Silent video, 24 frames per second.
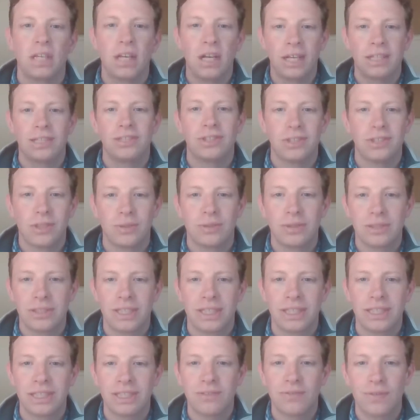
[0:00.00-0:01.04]
Hi
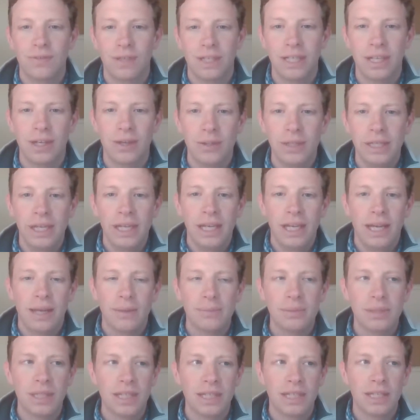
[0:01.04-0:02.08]
students, in this video
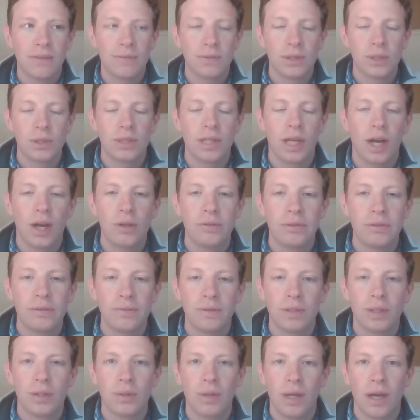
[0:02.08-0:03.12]
I'm going to give you an
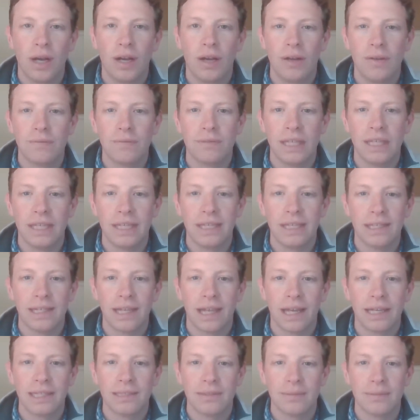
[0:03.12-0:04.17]
overview of the
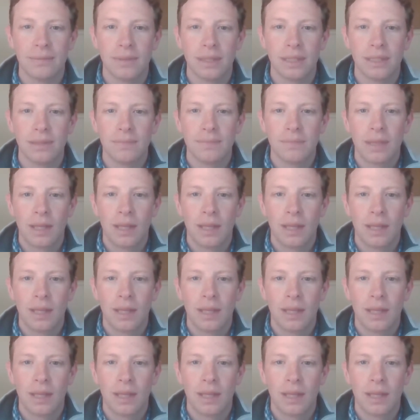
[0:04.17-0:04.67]
Enlightenment.